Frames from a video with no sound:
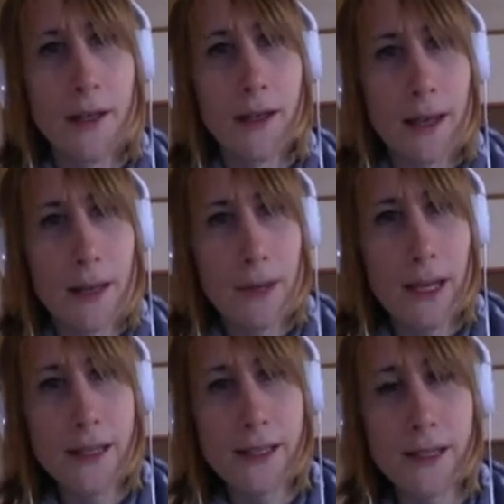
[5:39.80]
it
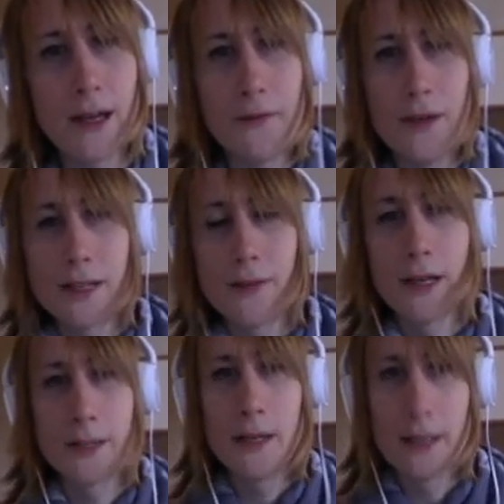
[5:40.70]
begins to diversify
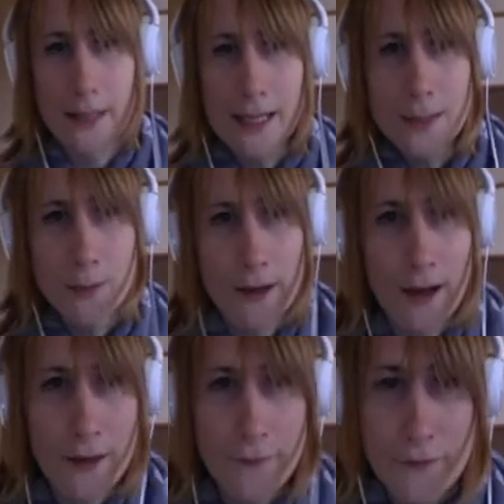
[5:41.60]
its meaning. And this one,
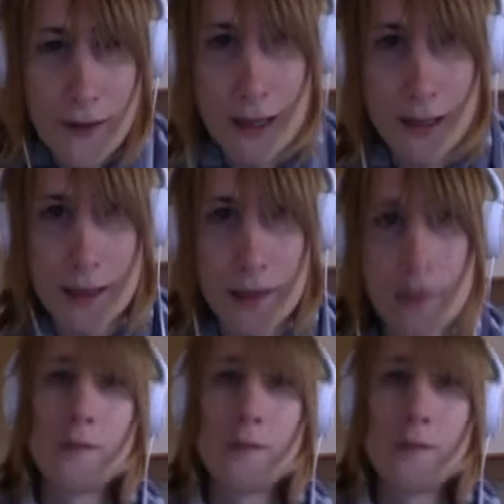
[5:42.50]
I think,